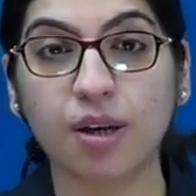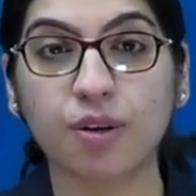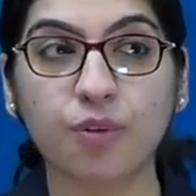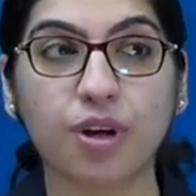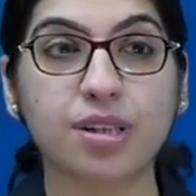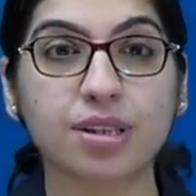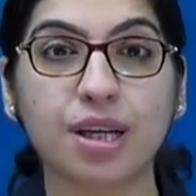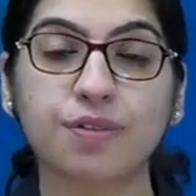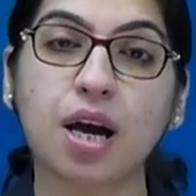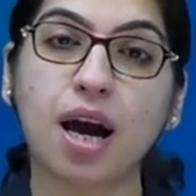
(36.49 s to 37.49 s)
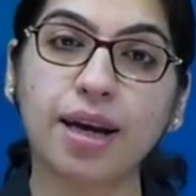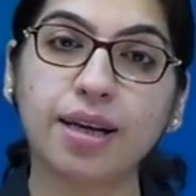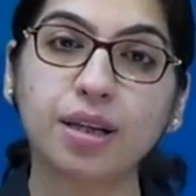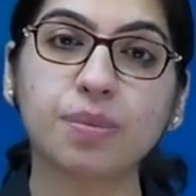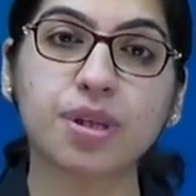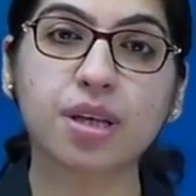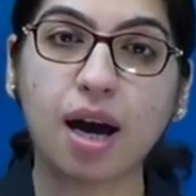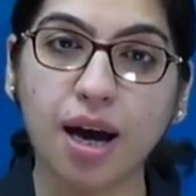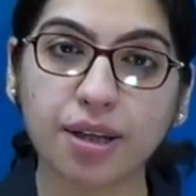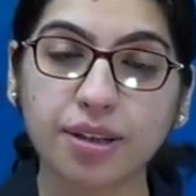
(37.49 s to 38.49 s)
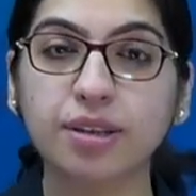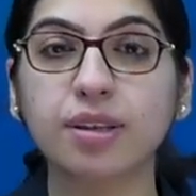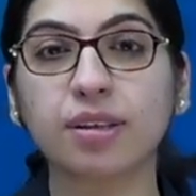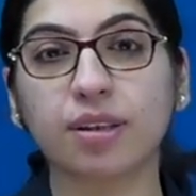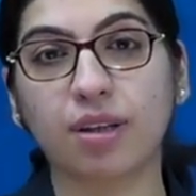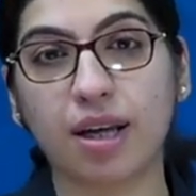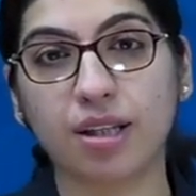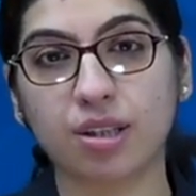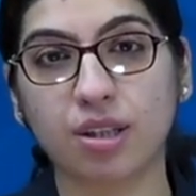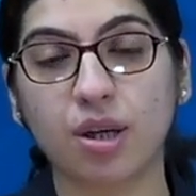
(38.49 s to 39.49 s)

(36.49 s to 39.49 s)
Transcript: whereas left hilum is higher than the right